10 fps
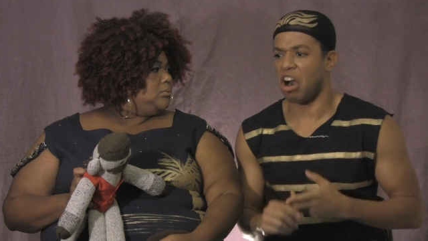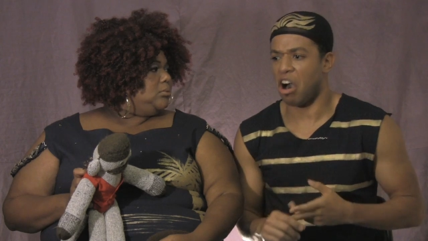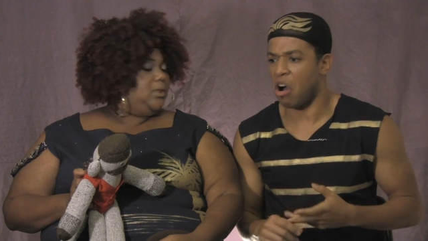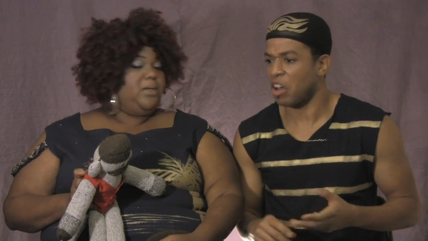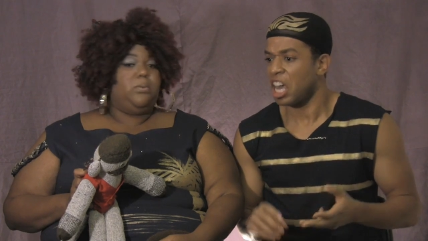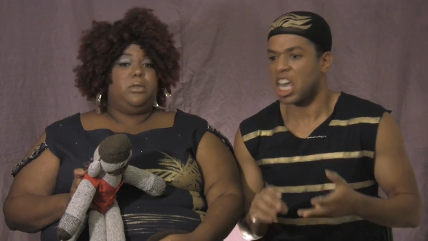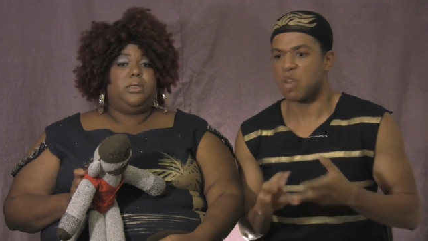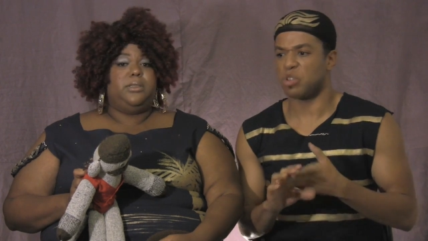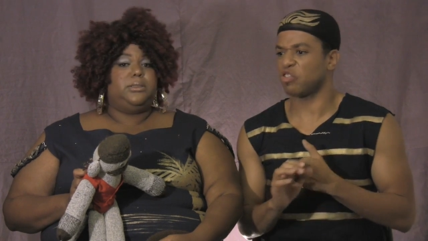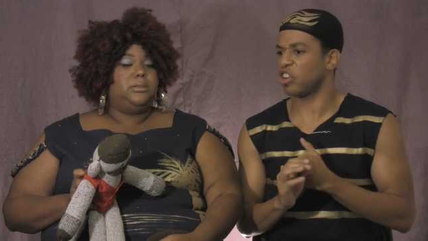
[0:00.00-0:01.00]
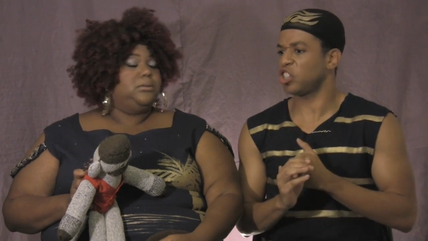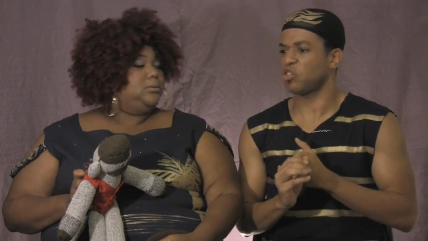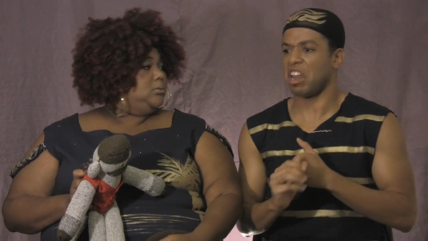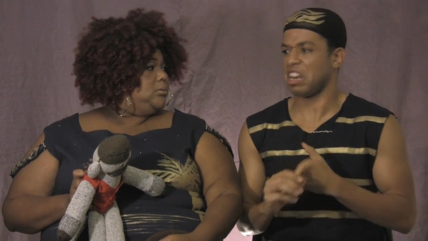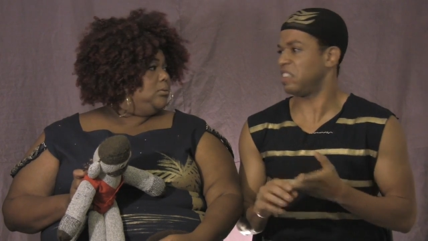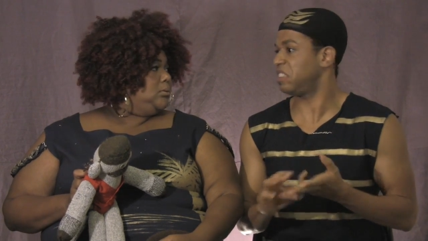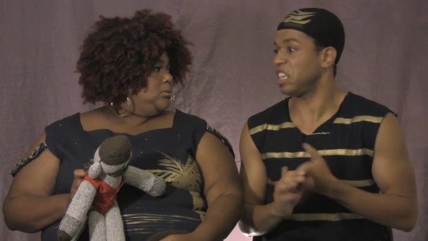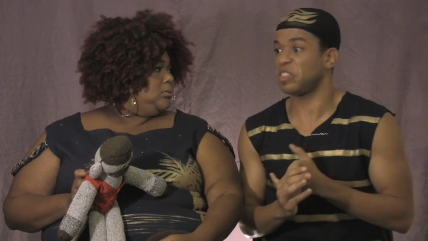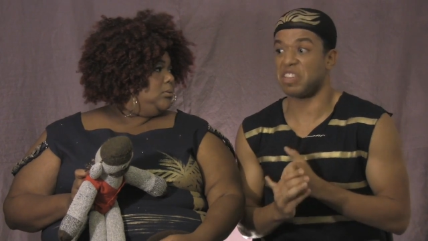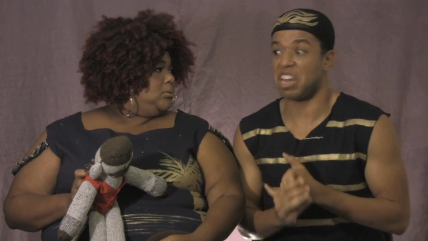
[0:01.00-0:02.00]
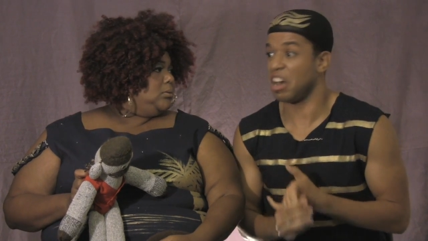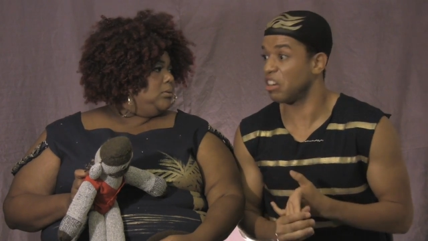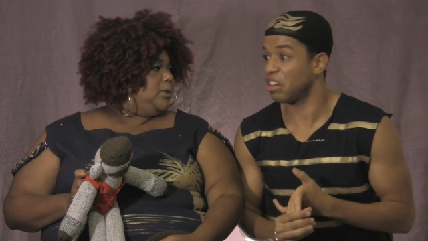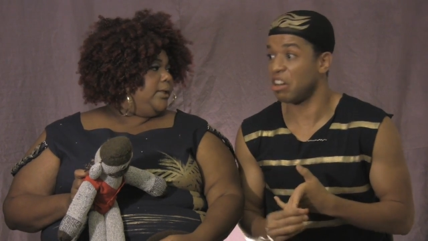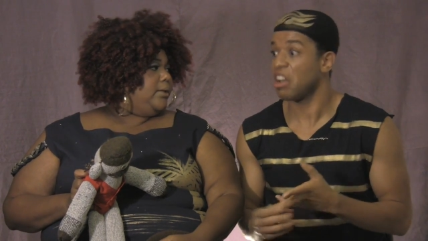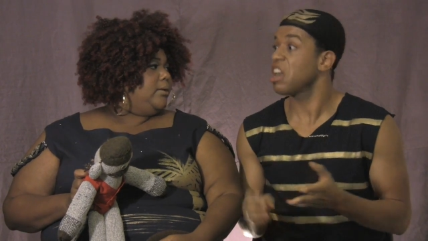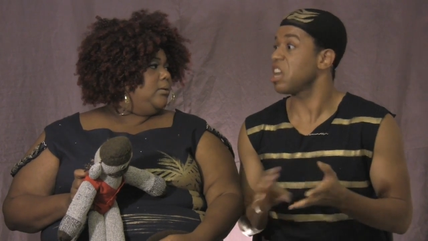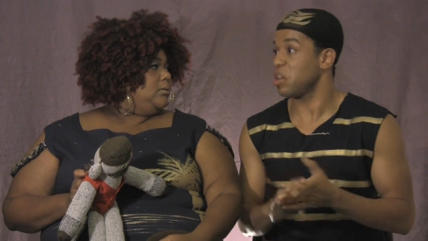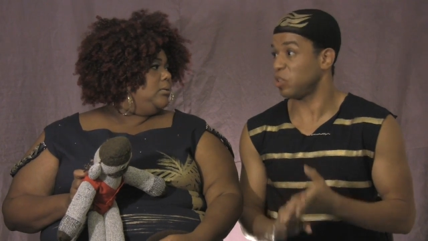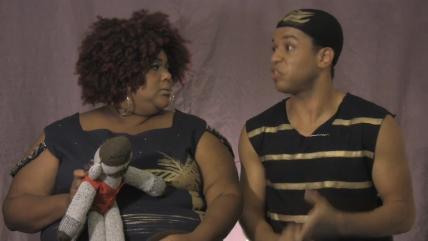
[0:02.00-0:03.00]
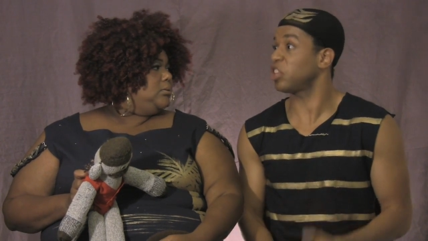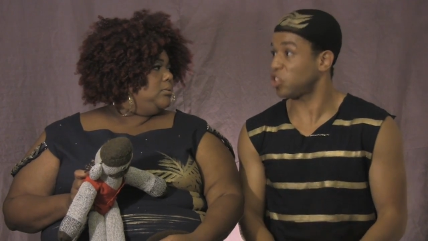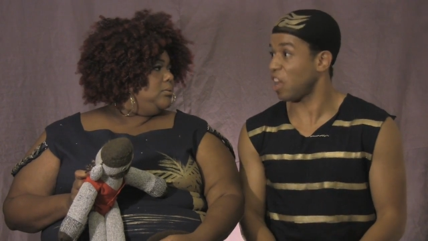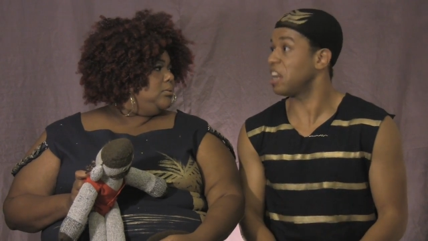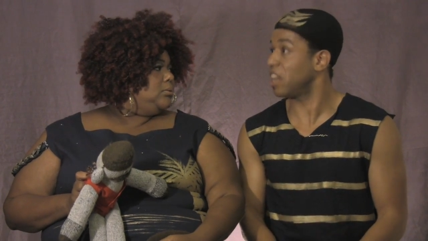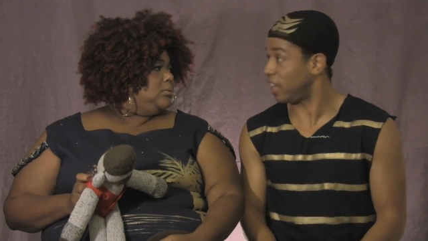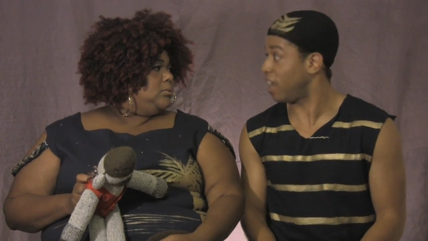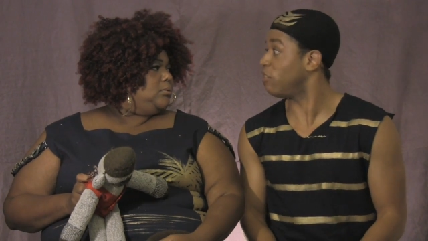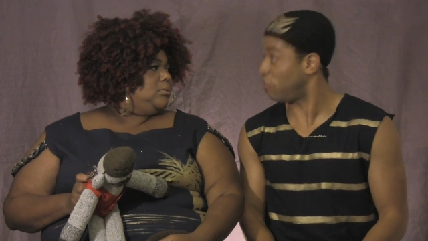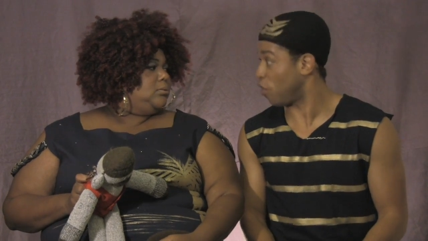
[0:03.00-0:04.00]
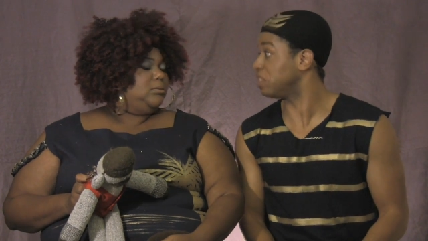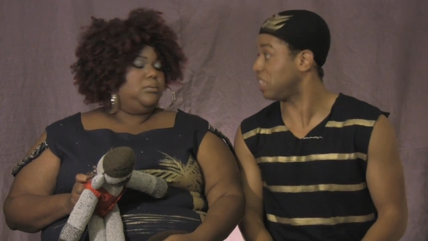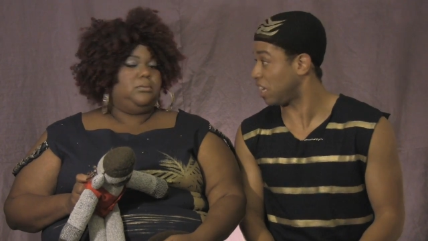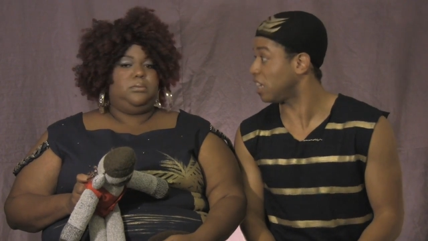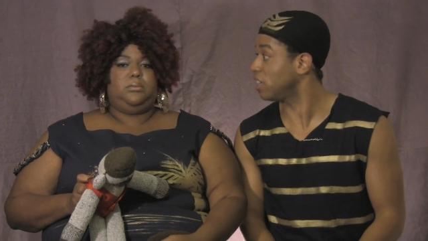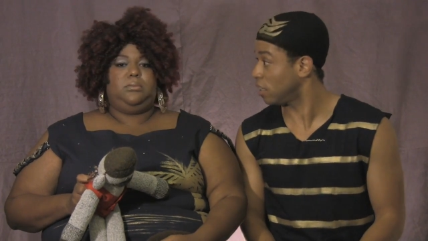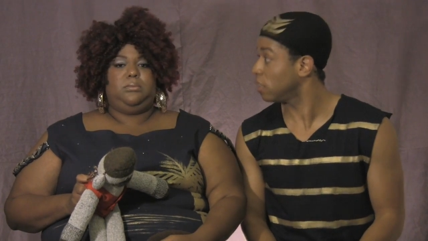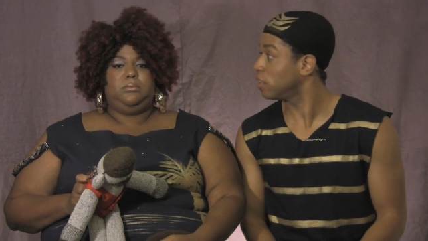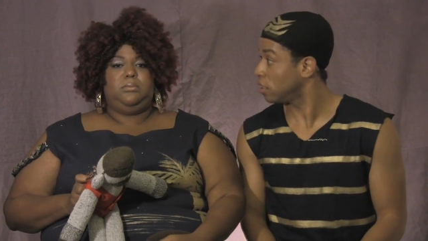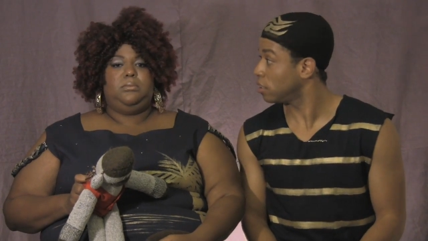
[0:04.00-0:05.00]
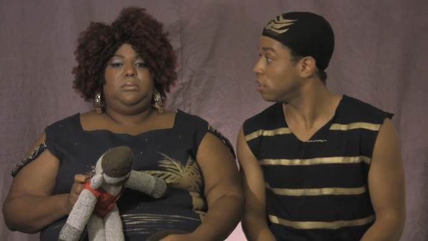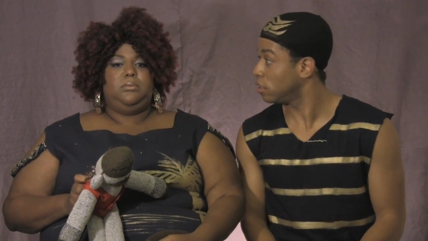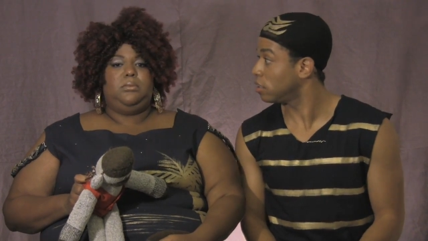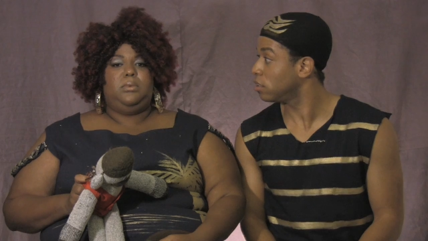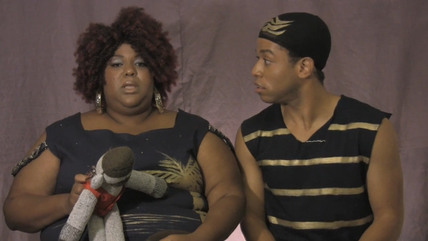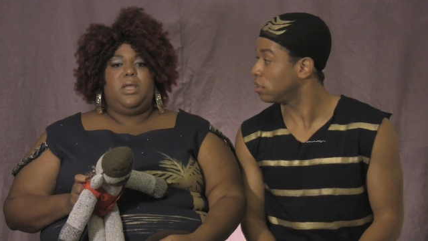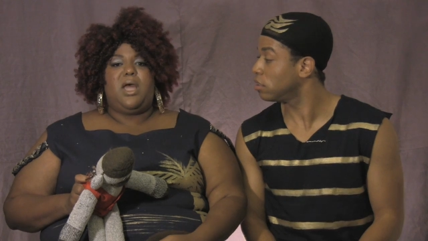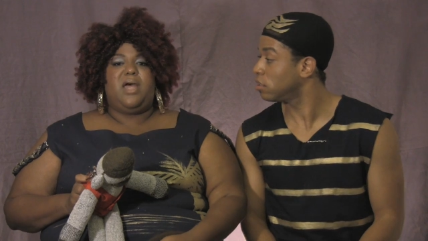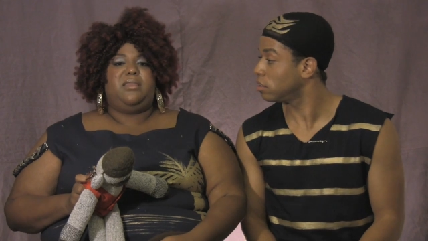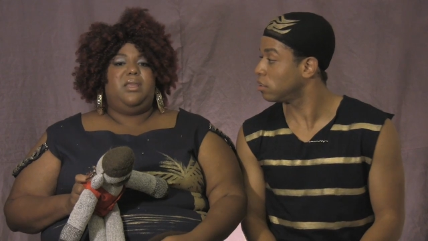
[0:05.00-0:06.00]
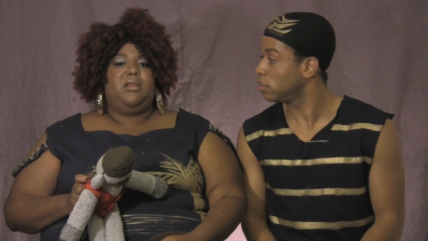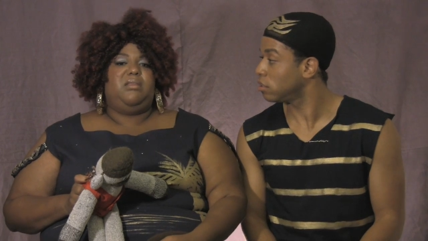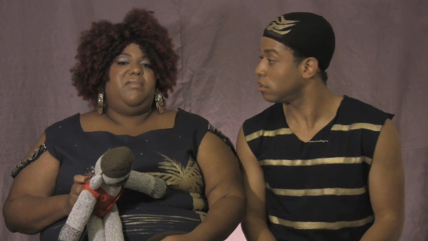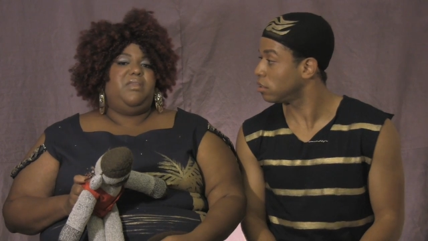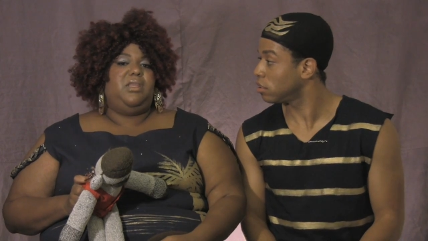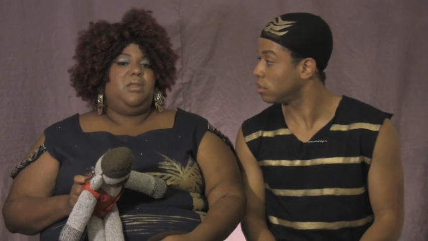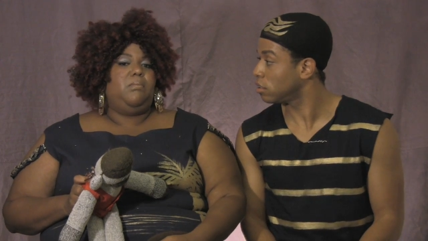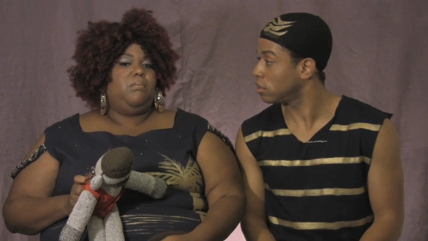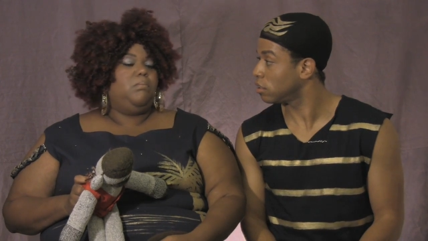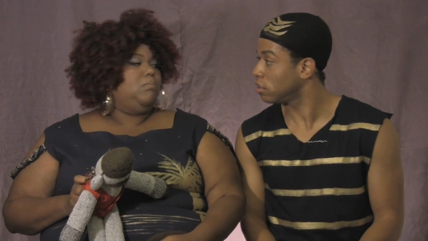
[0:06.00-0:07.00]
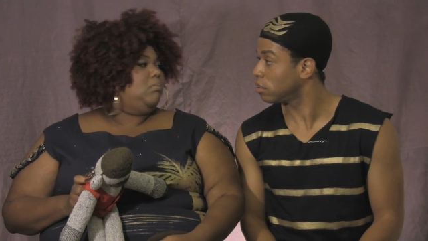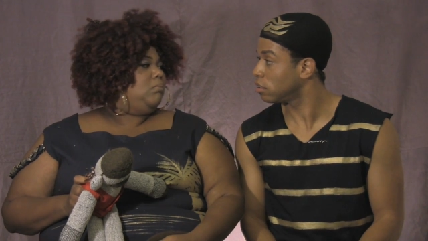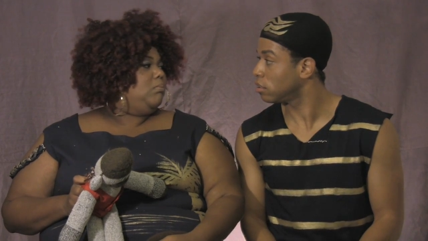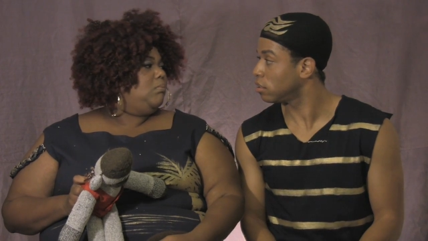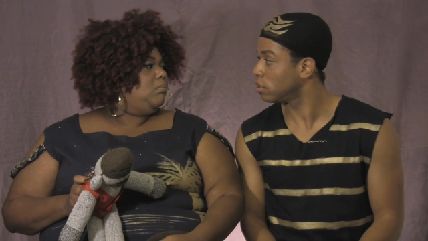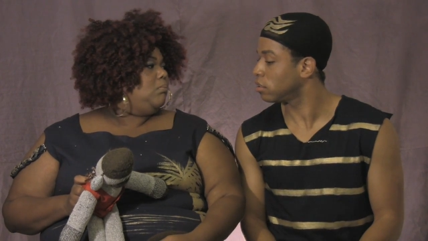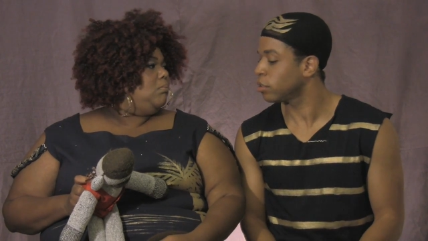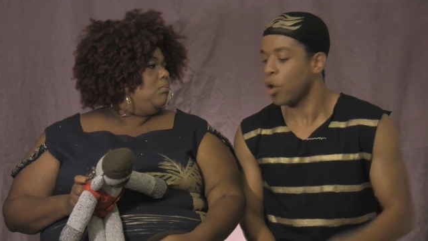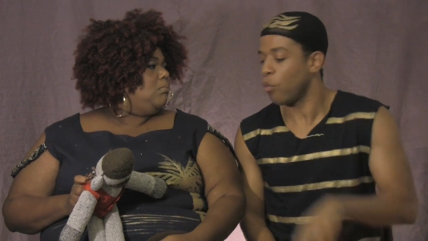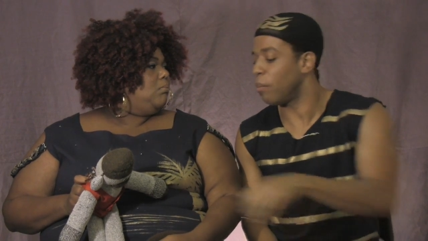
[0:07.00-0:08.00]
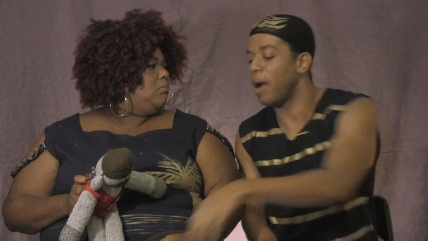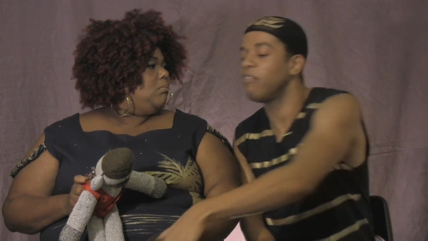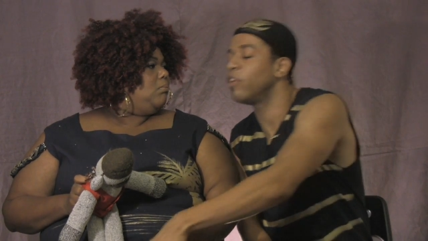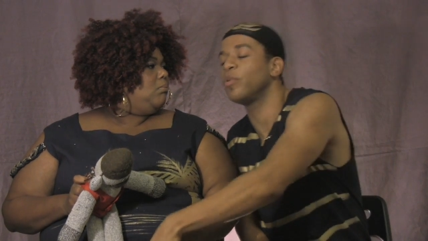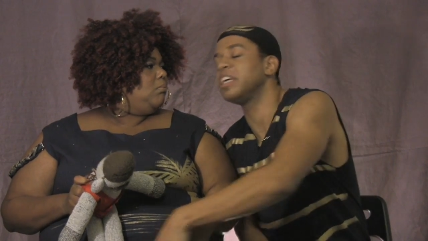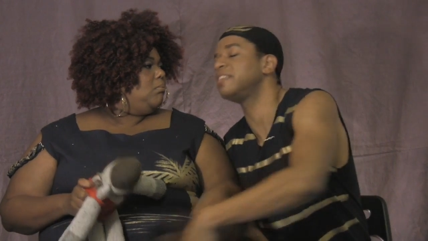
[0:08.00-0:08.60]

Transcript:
Speaker 1: Dog. He was, he was frustrated in Six Feet Under. Yeah. He was frustrated in Eleven Fourteen. I see it on DVD. Well, my vote